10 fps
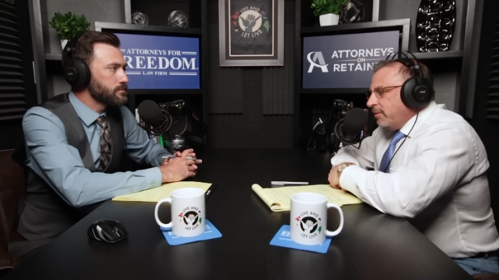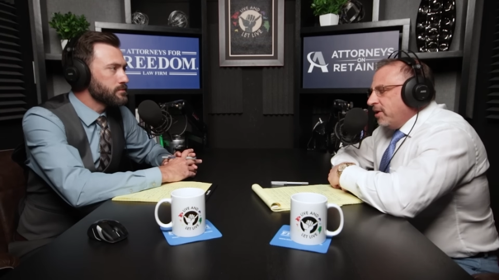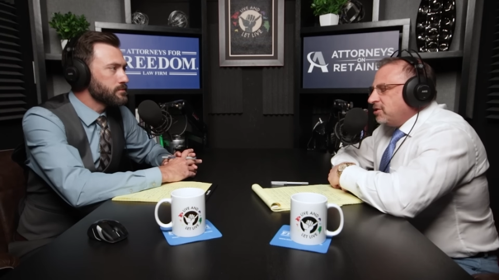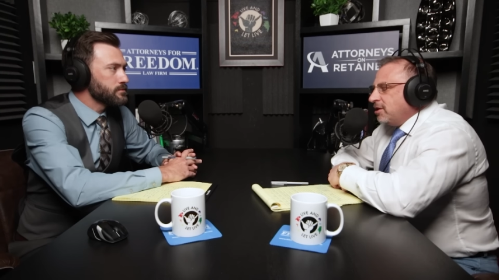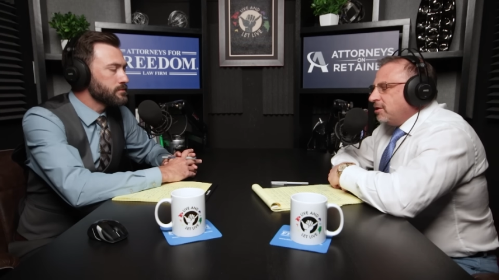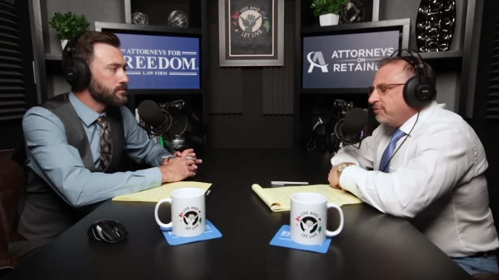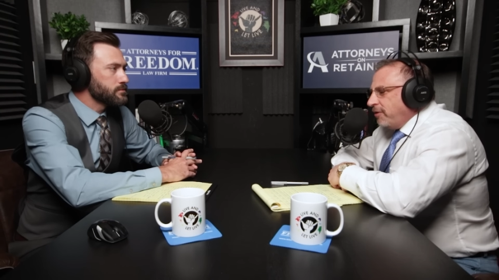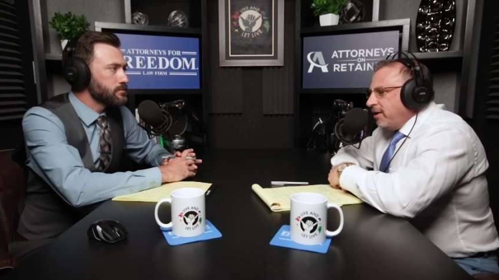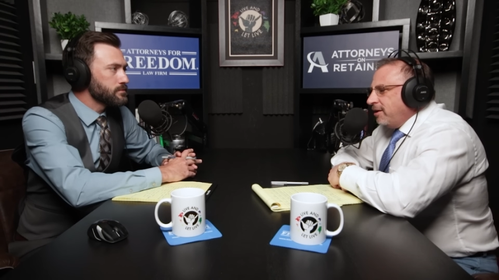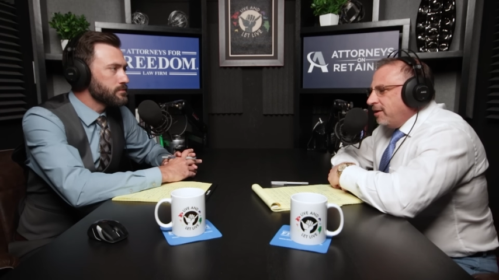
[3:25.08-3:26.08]
Speaker 1: anyways, the
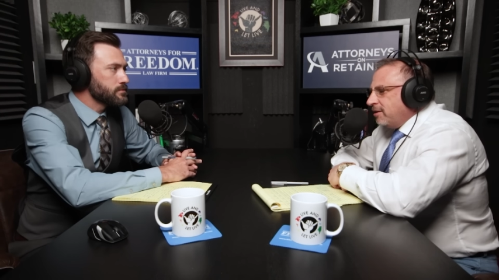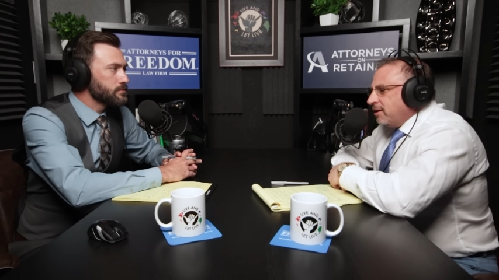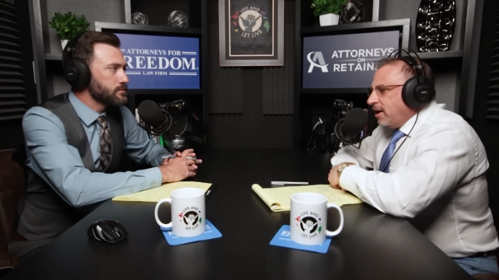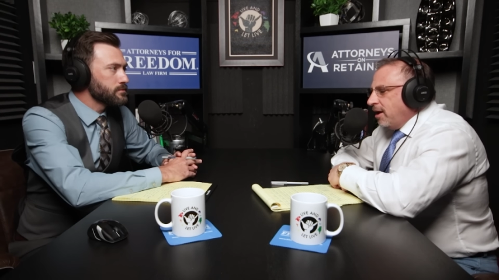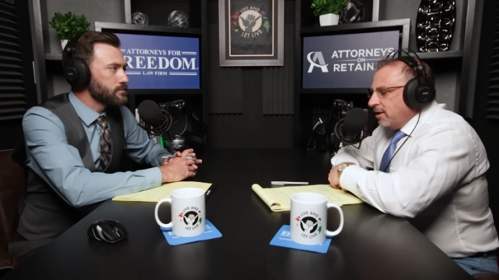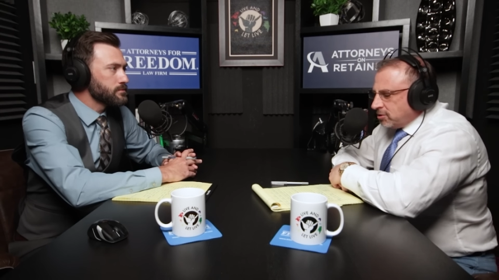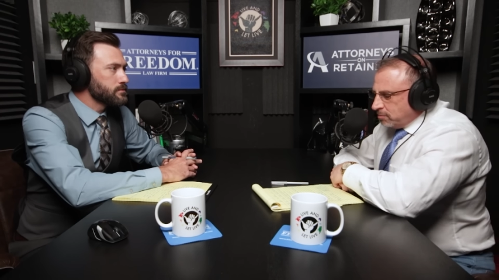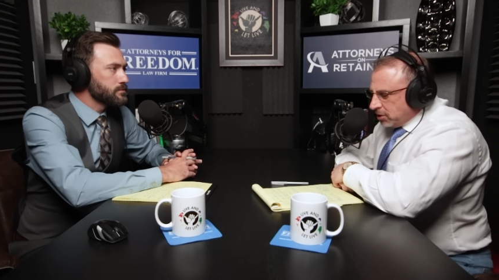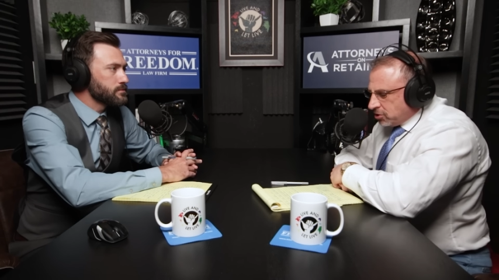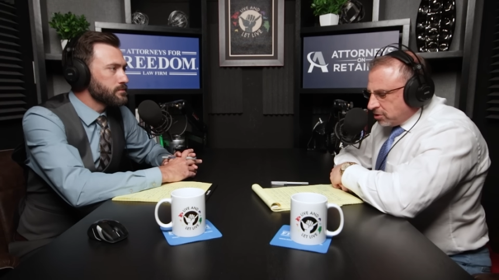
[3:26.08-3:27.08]
defendant in the case,
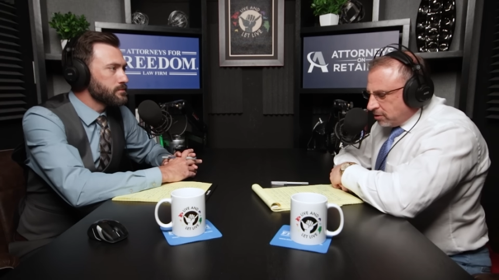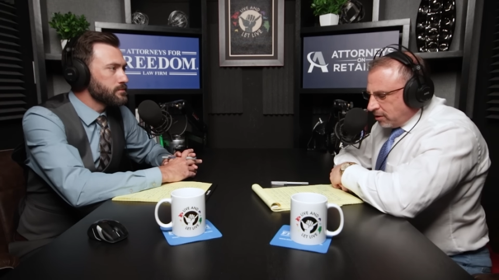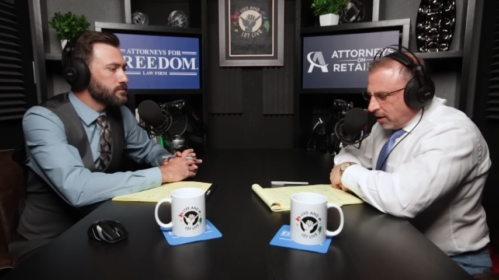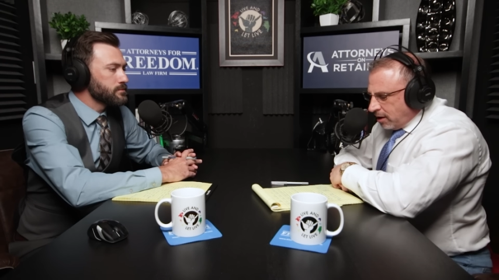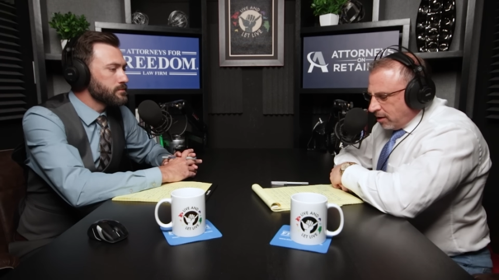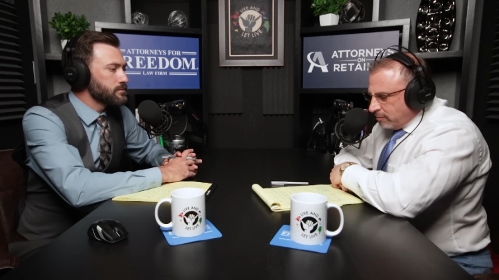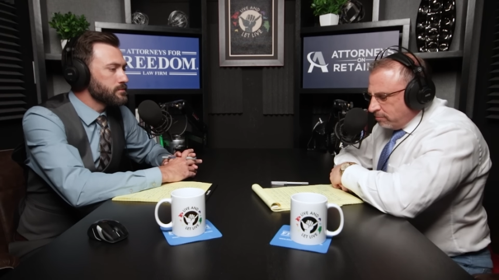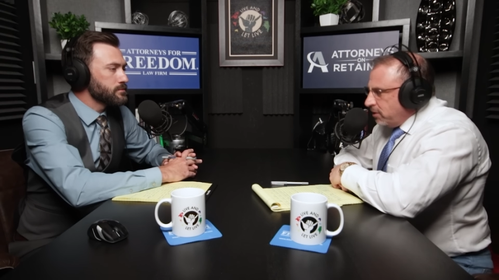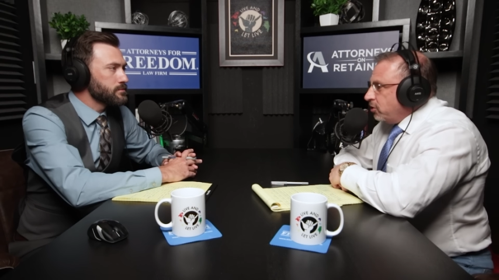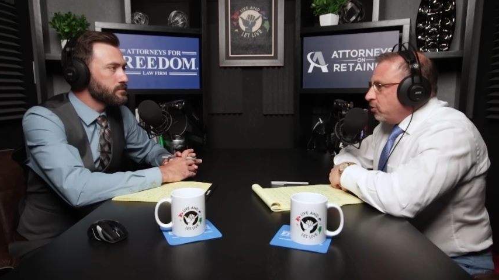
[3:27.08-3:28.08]
Mr.
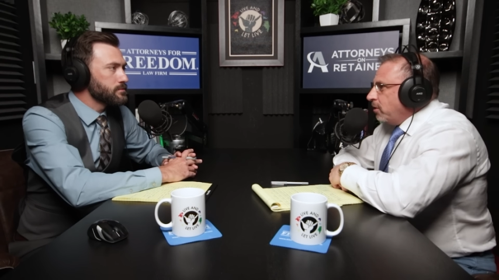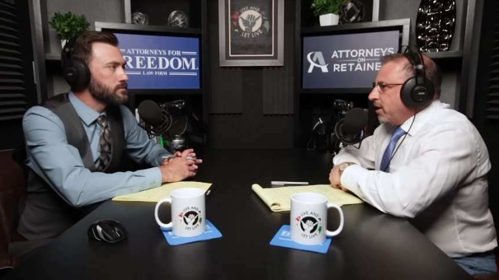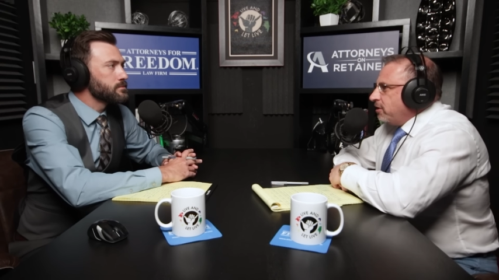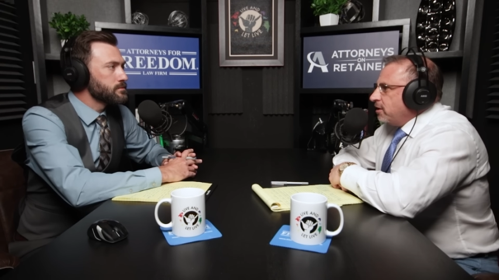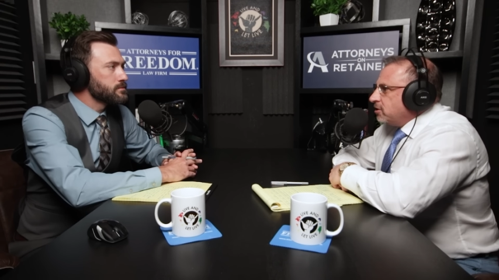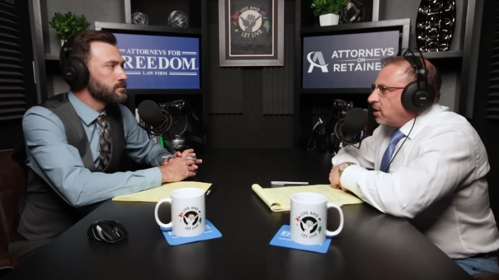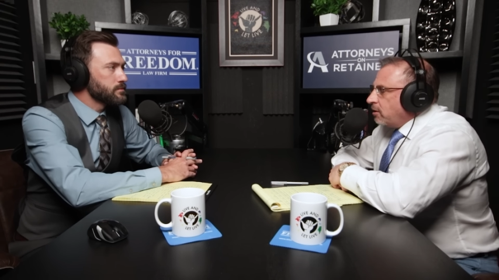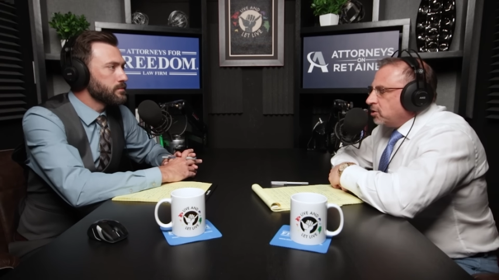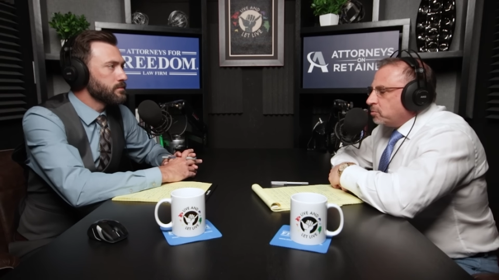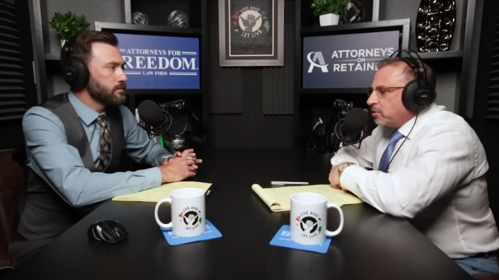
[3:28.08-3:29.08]
Miu, I think is
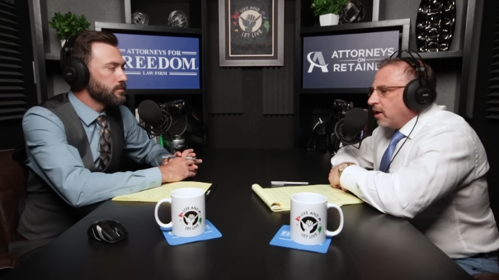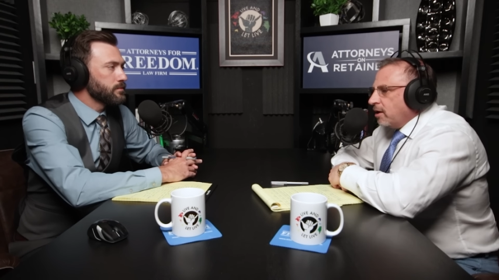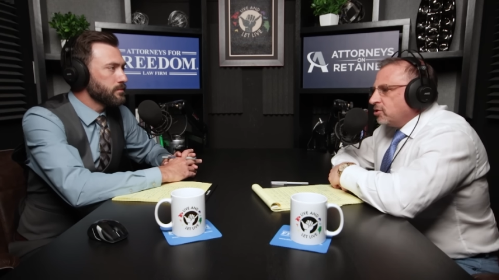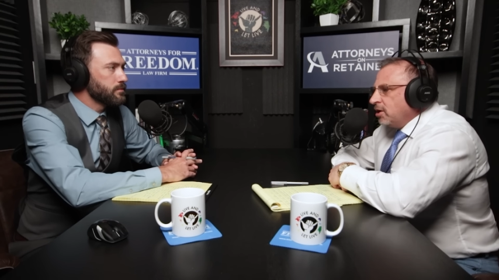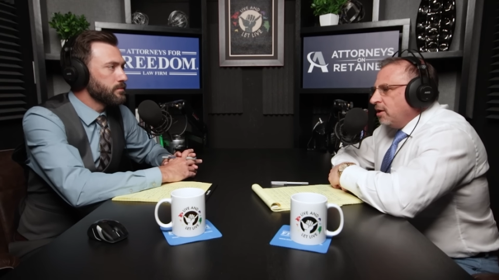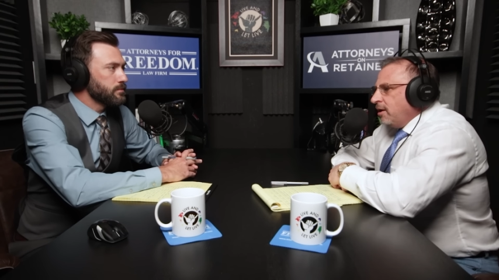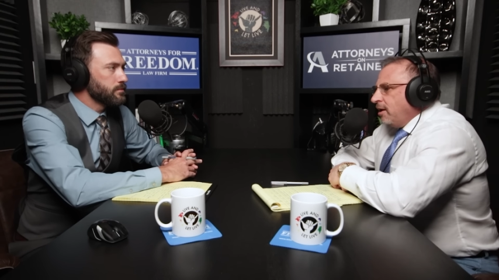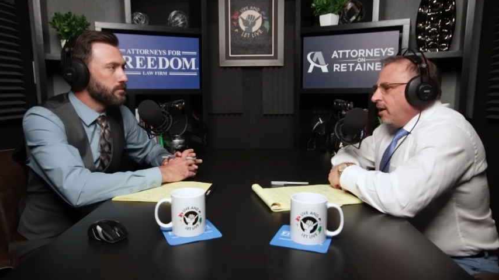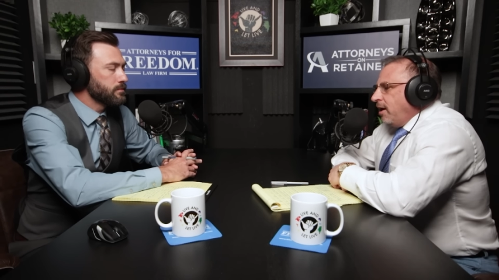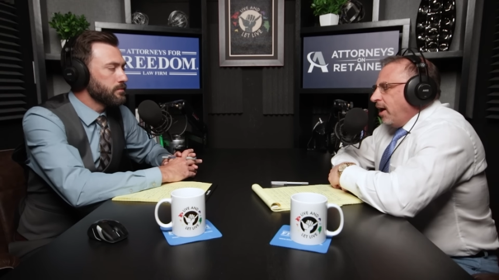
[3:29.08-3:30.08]
how it's pronounced,
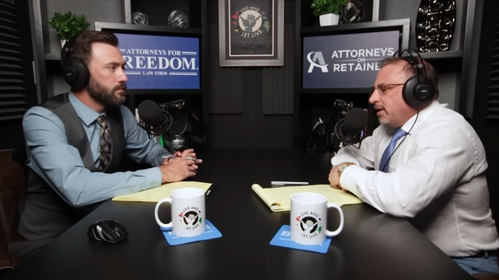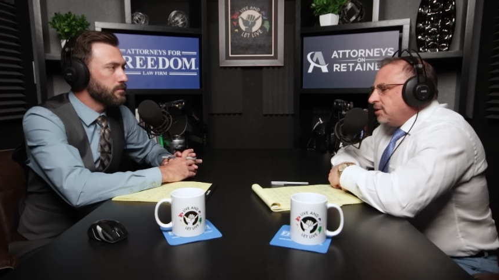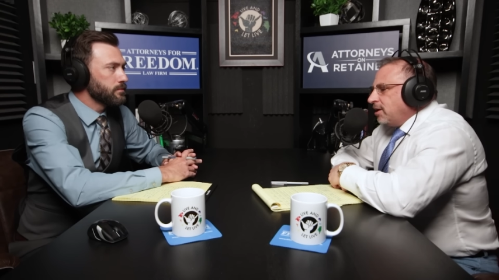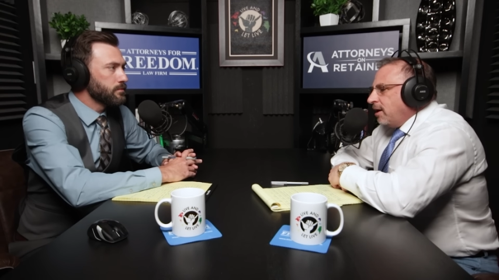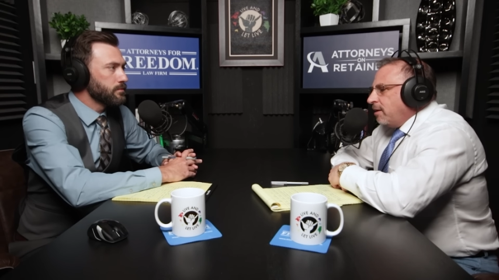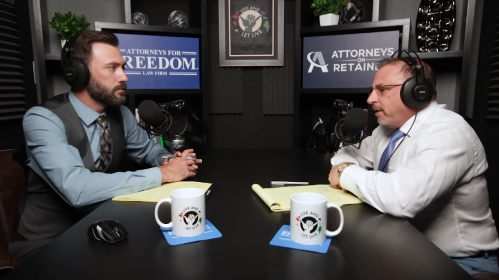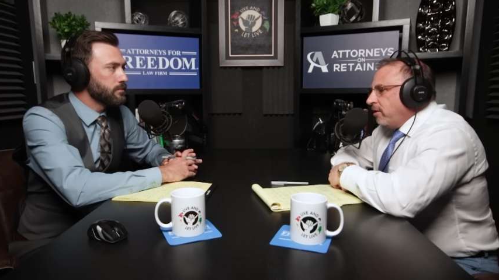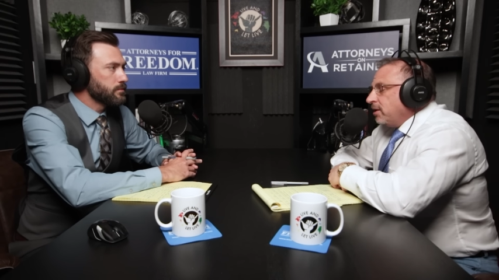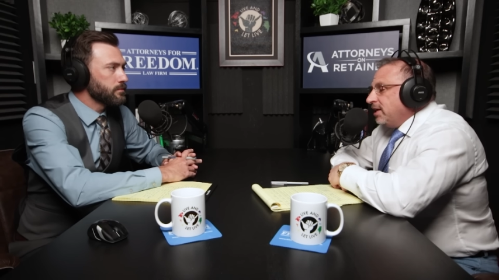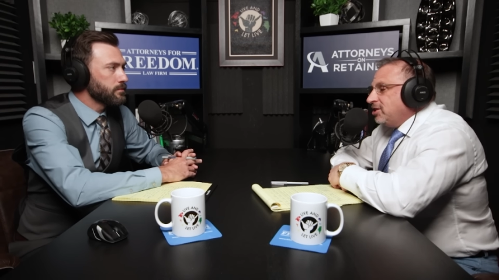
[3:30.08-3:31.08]
has
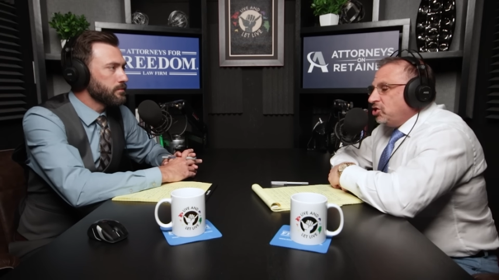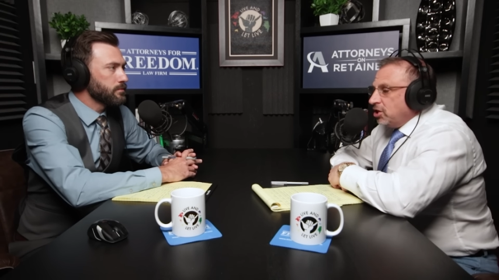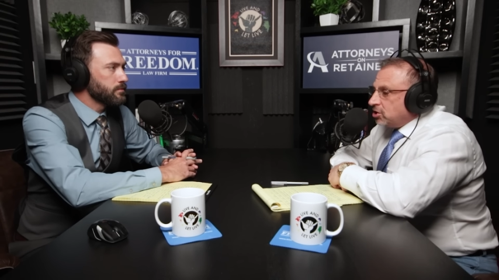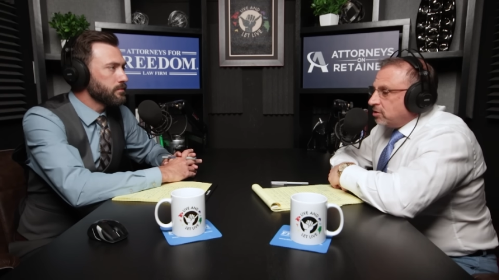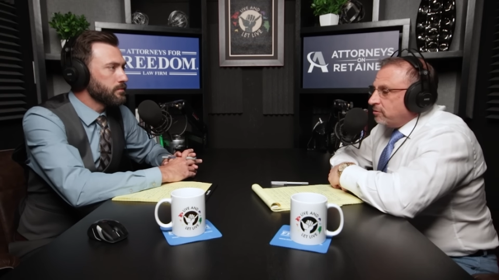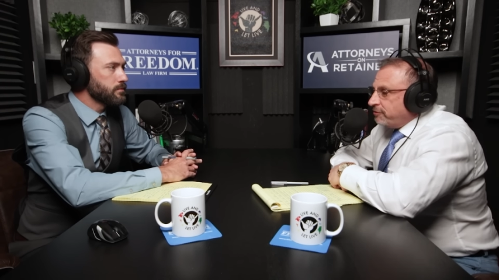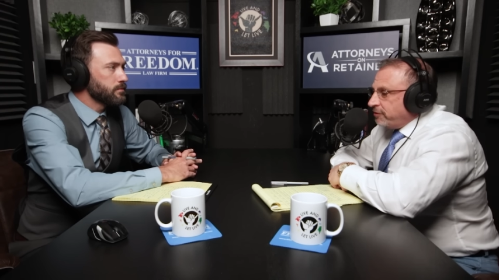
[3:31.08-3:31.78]
apparently just